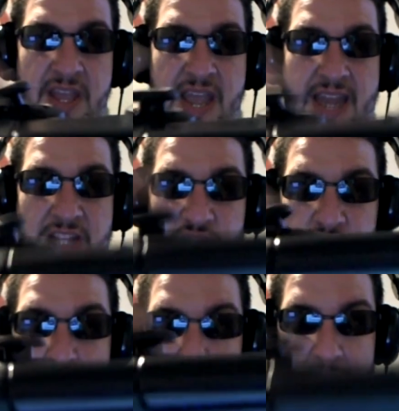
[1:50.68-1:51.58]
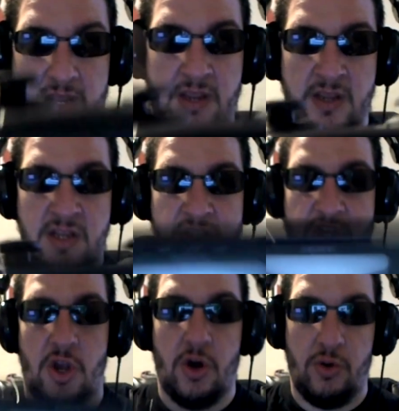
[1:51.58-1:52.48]
and it's rubbery,
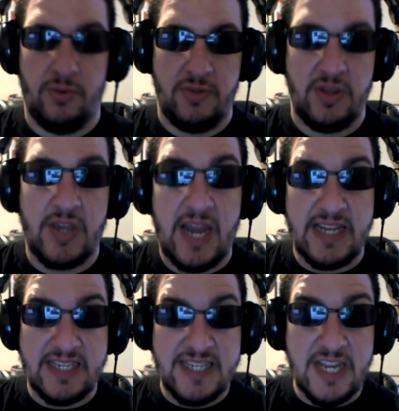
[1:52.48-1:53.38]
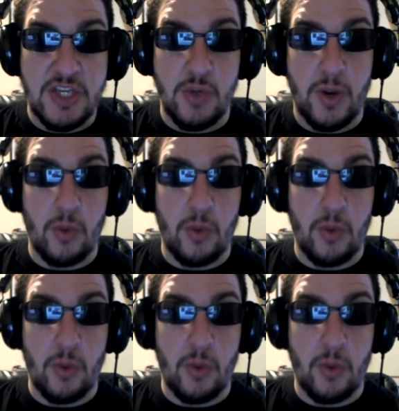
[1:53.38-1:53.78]
so you kind of stick to it.